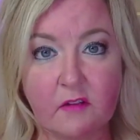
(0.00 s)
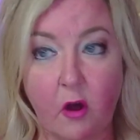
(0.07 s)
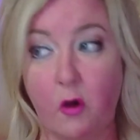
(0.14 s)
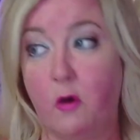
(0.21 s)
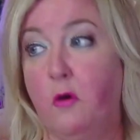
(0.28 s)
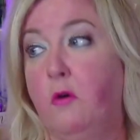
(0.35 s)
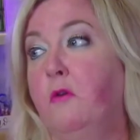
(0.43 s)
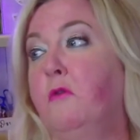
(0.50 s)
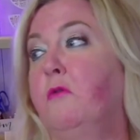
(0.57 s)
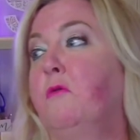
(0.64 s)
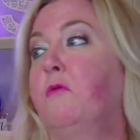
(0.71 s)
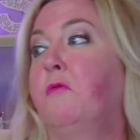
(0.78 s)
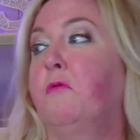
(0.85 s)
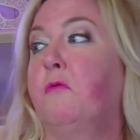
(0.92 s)

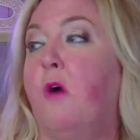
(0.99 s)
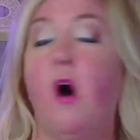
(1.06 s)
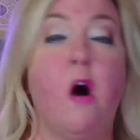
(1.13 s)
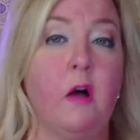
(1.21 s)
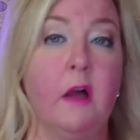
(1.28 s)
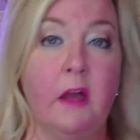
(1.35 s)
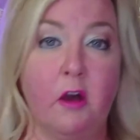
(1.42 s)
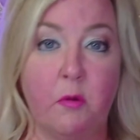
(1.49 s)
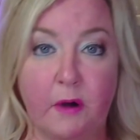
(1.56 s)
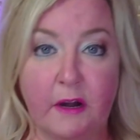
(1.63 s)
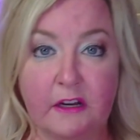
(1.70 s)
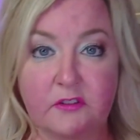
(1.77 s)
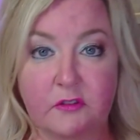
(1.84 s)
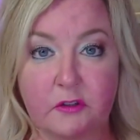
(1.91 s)
all hell
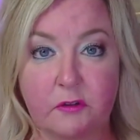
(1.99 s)
breaks